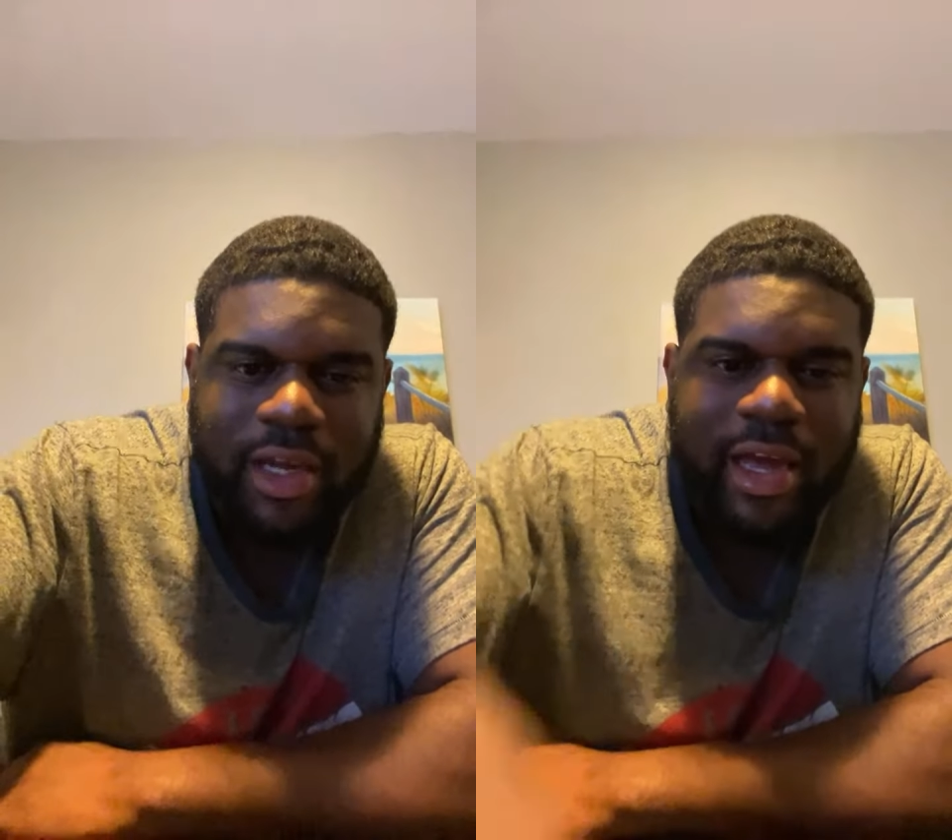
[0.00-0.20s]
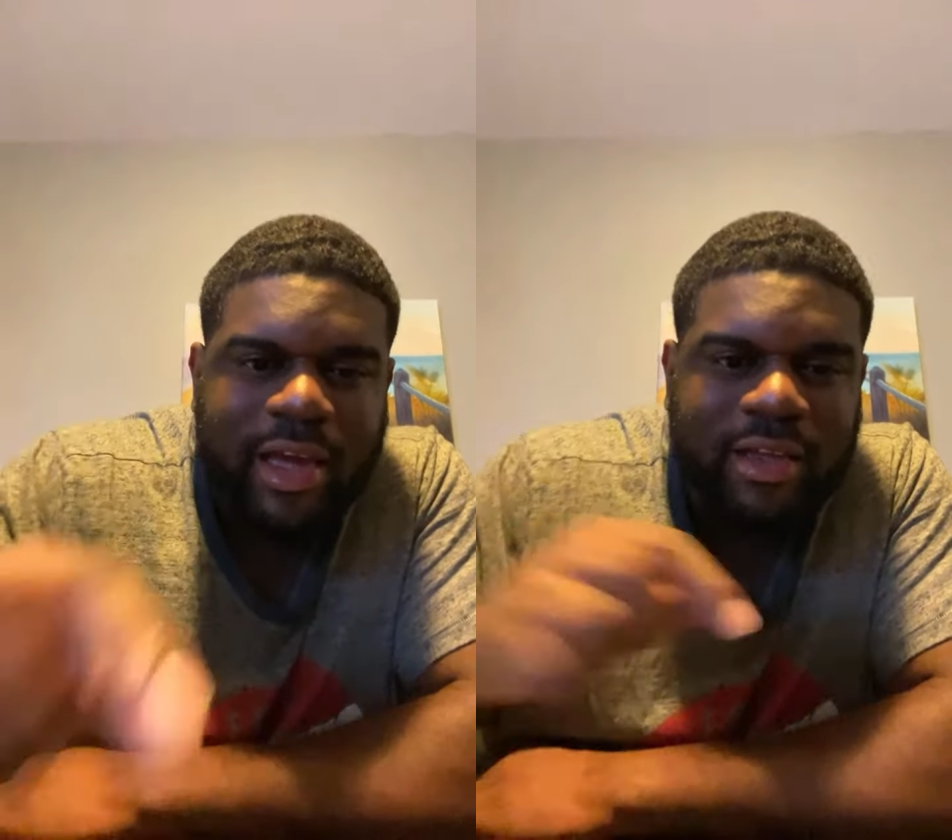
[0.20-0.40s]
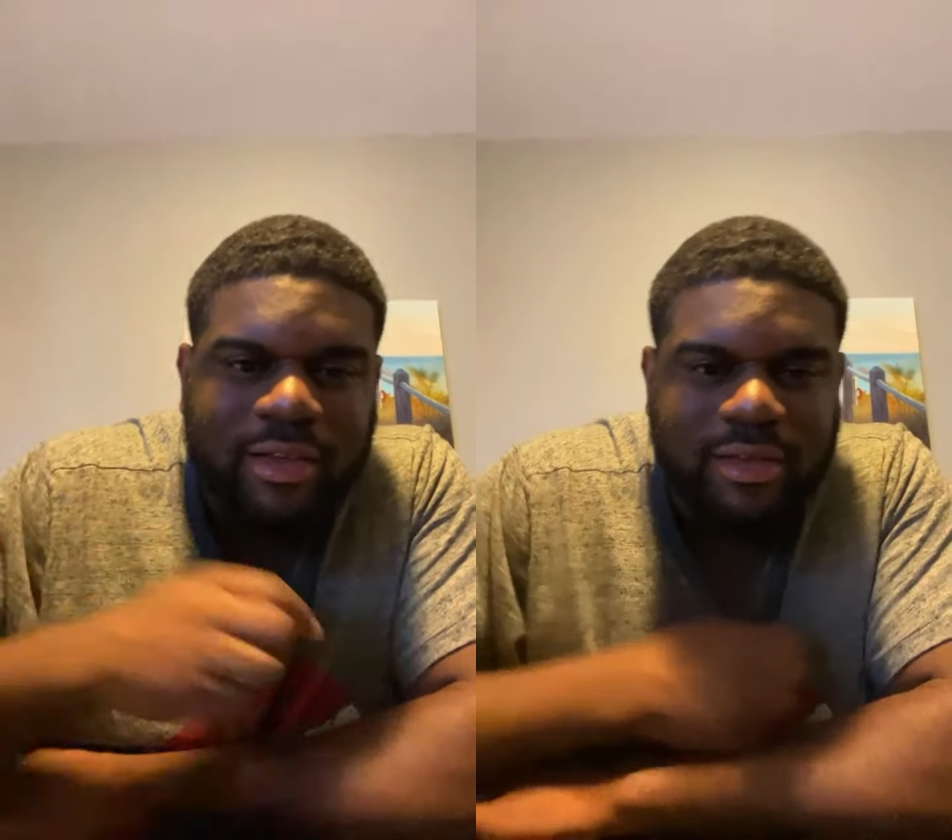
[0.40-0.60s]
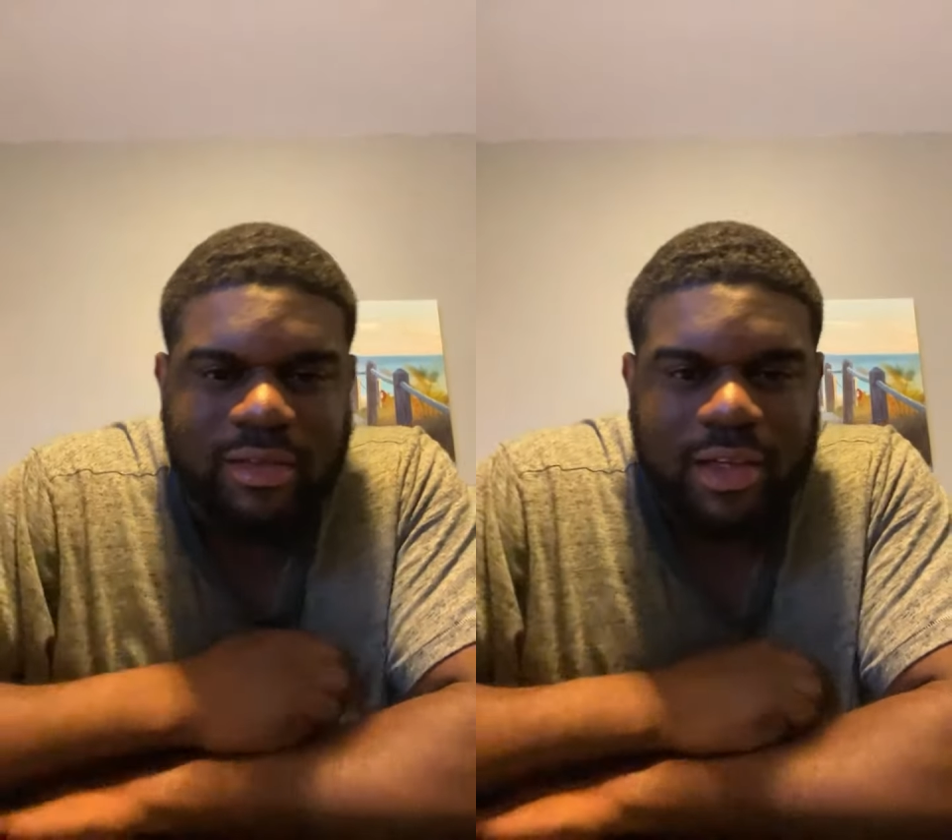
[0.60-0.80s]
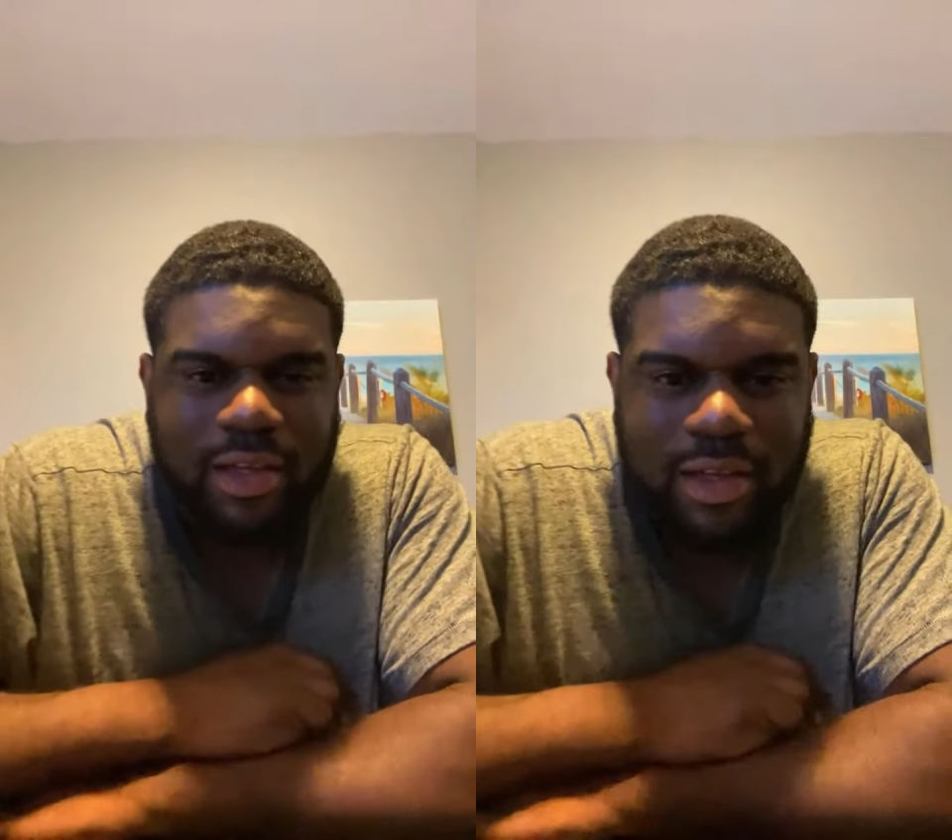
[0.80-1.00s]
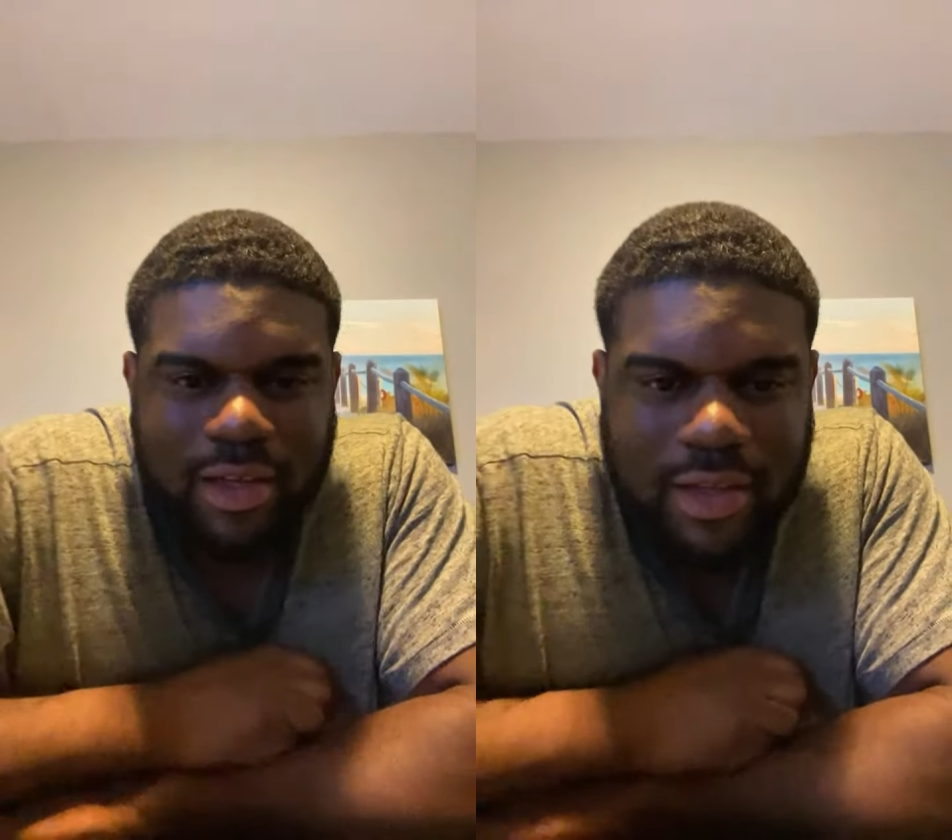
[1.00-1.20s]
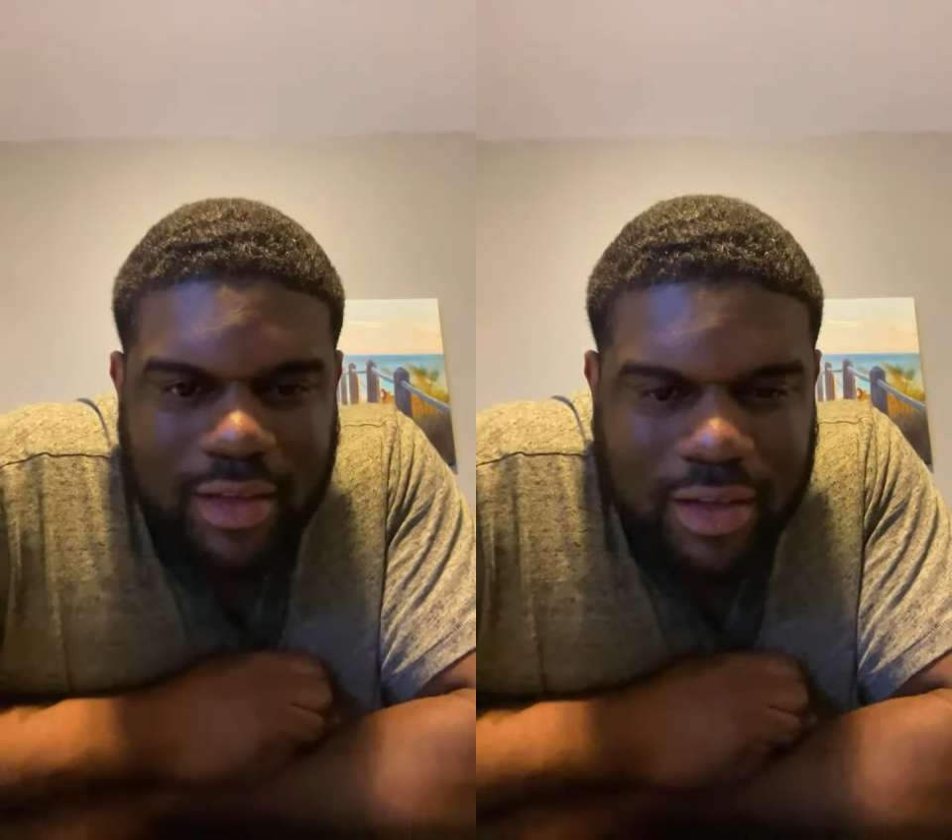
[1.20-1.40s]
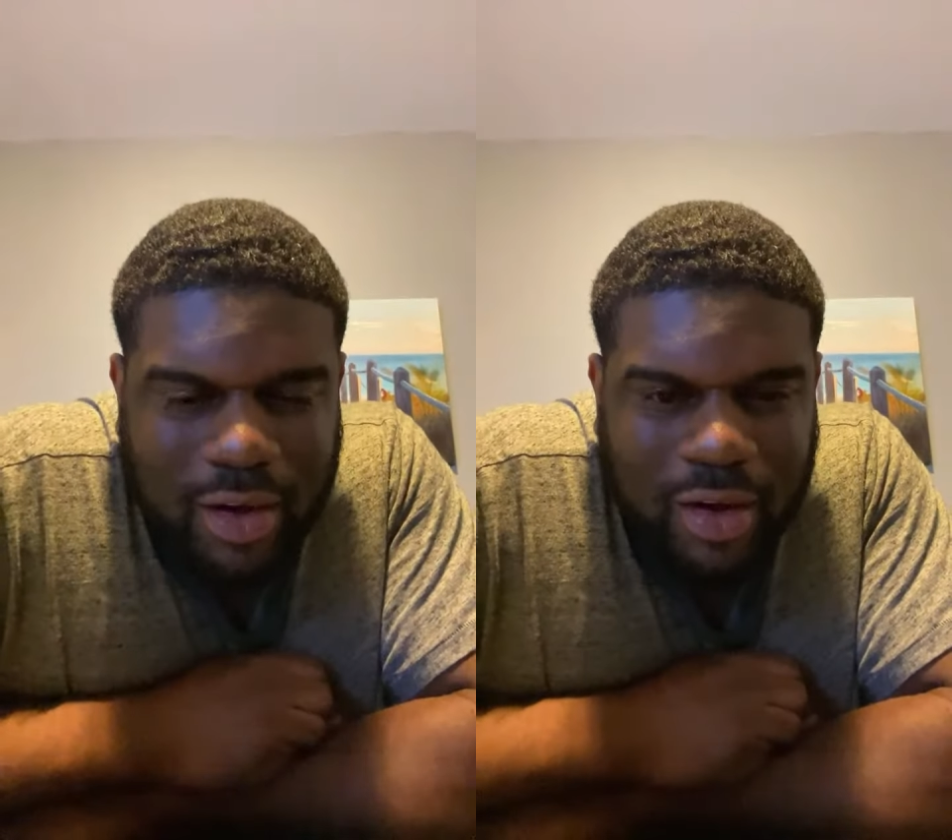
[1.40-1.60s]
Hey,
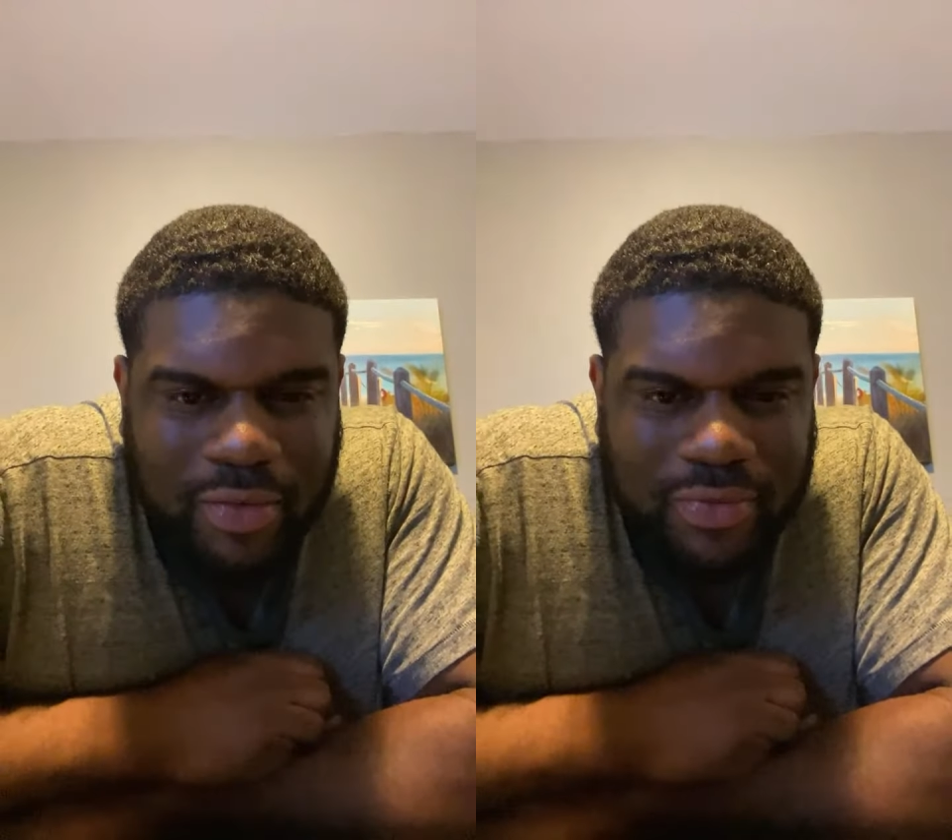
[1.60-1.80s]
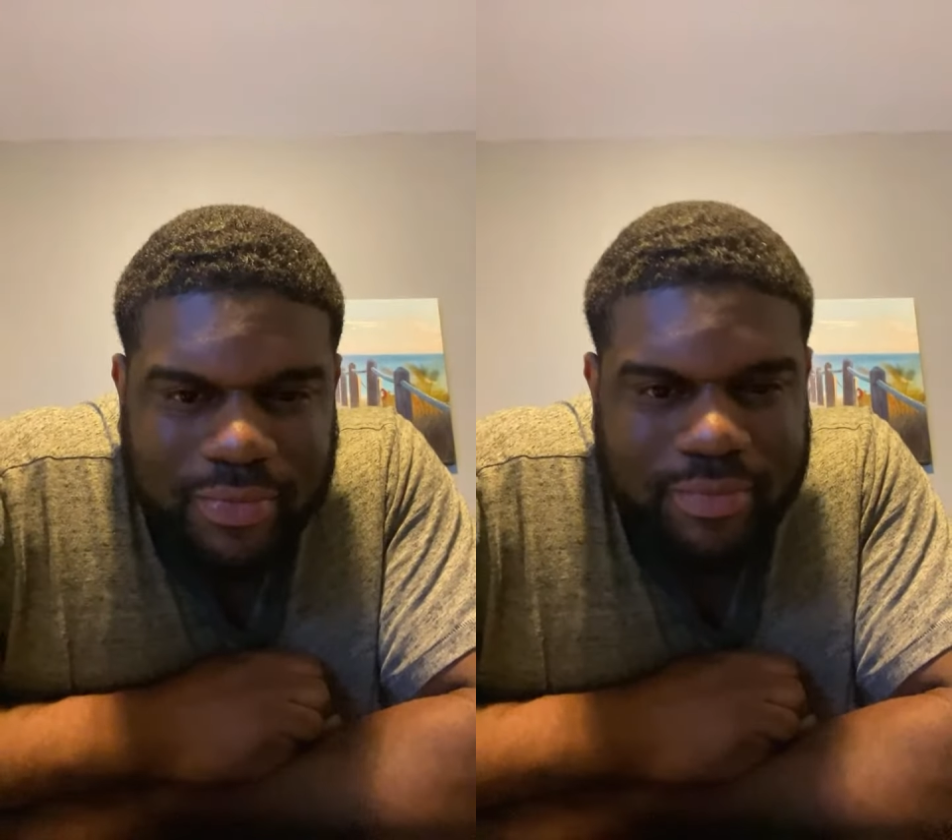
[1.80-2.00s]
golf.